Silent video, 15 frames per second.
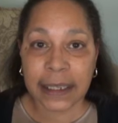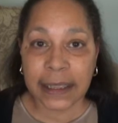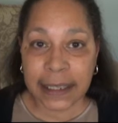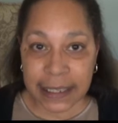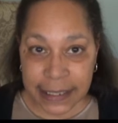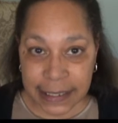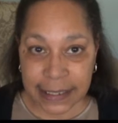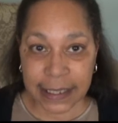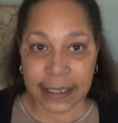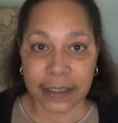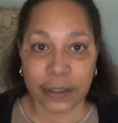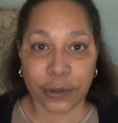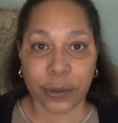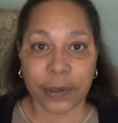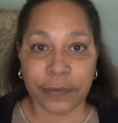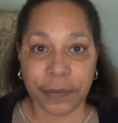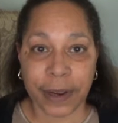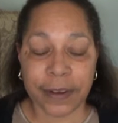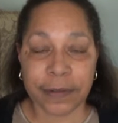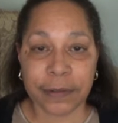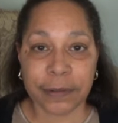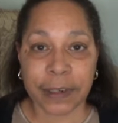listings on
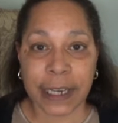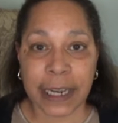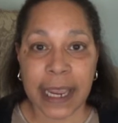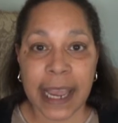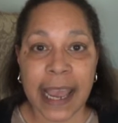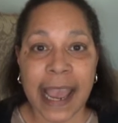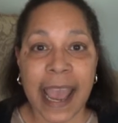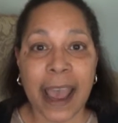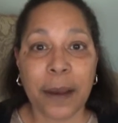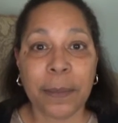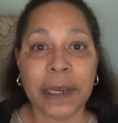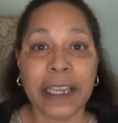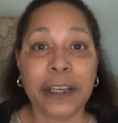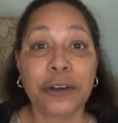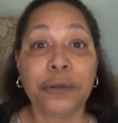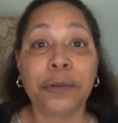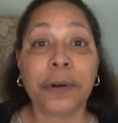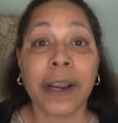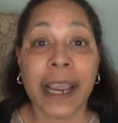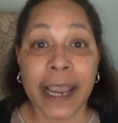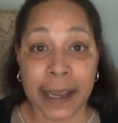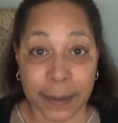Ravelry how many
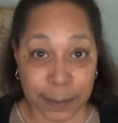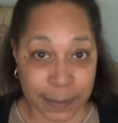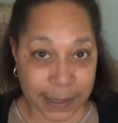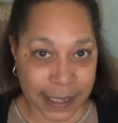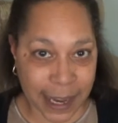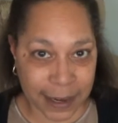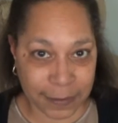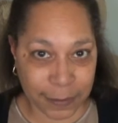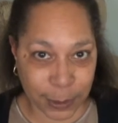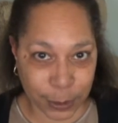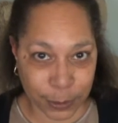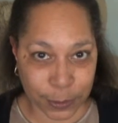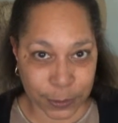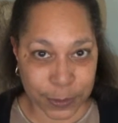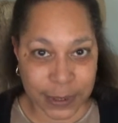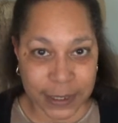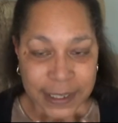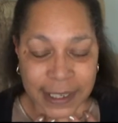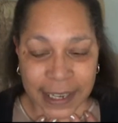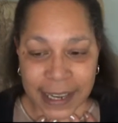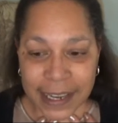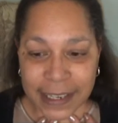grams I've used.
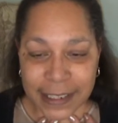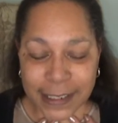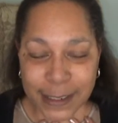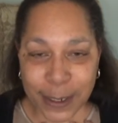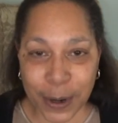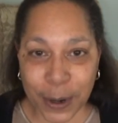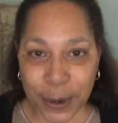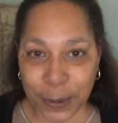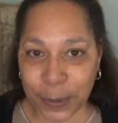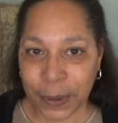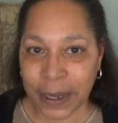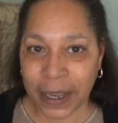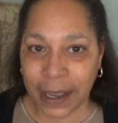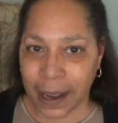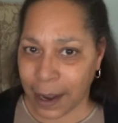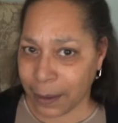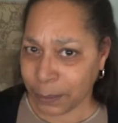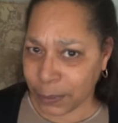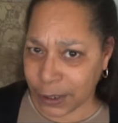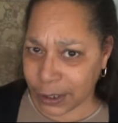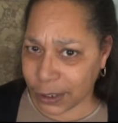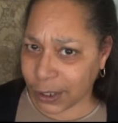So
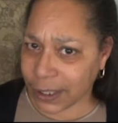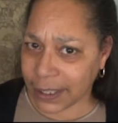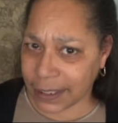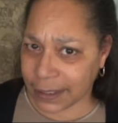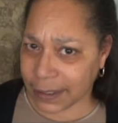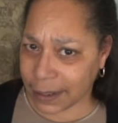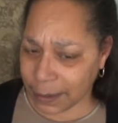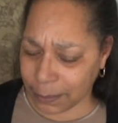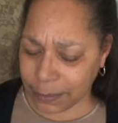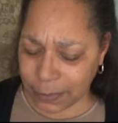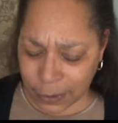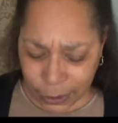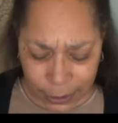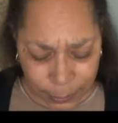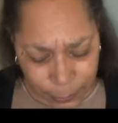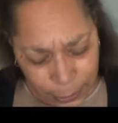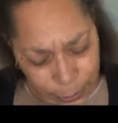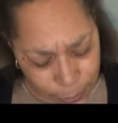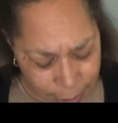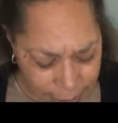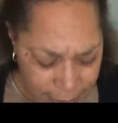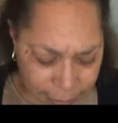I'm cooking with
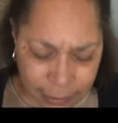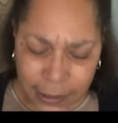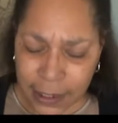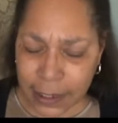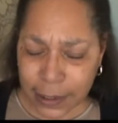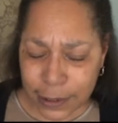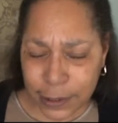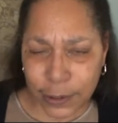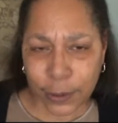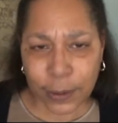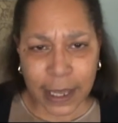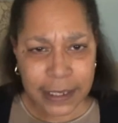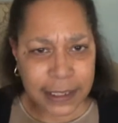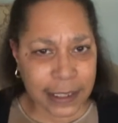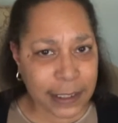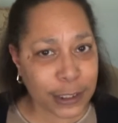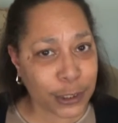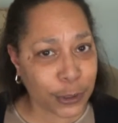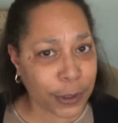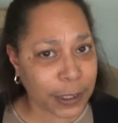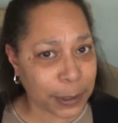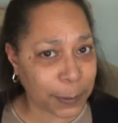oil. So let's get
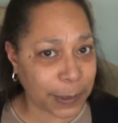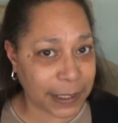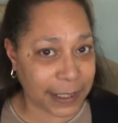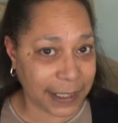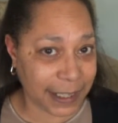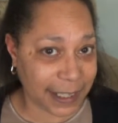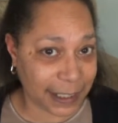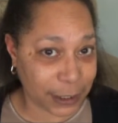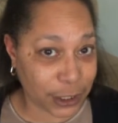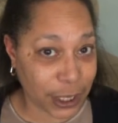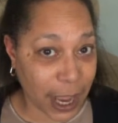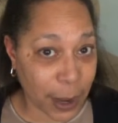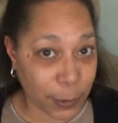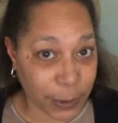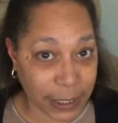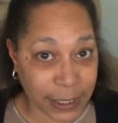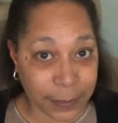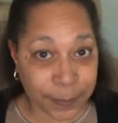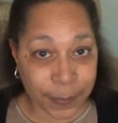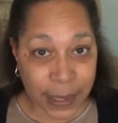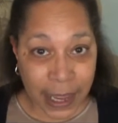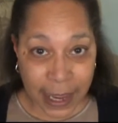started with the knitting, shall we?
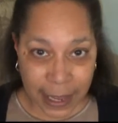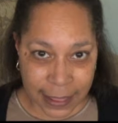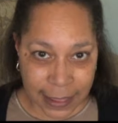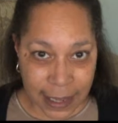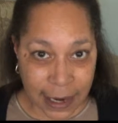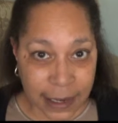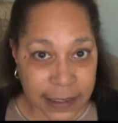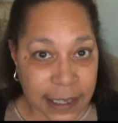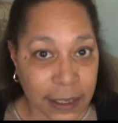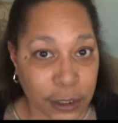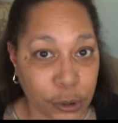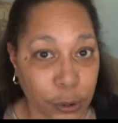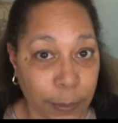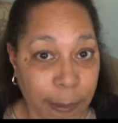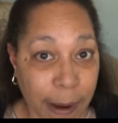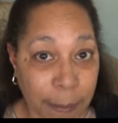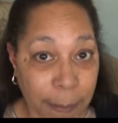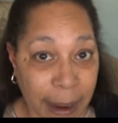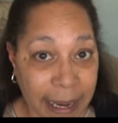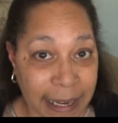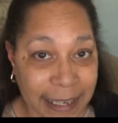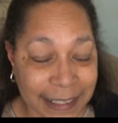And then I'll tell you about
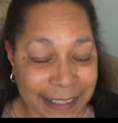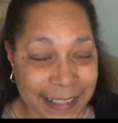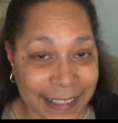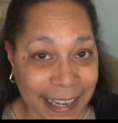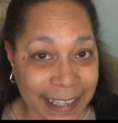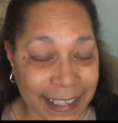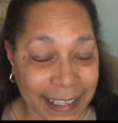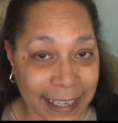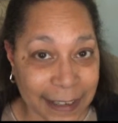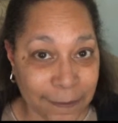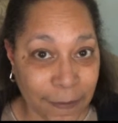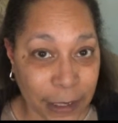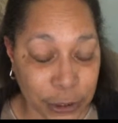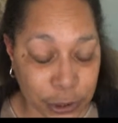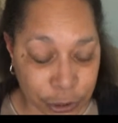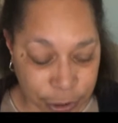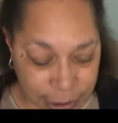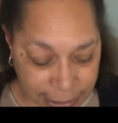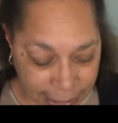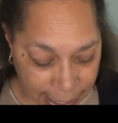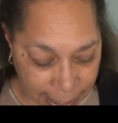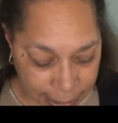my exciting adventure
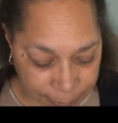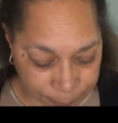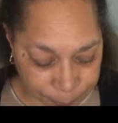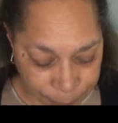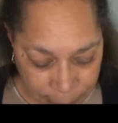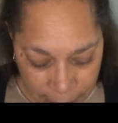today.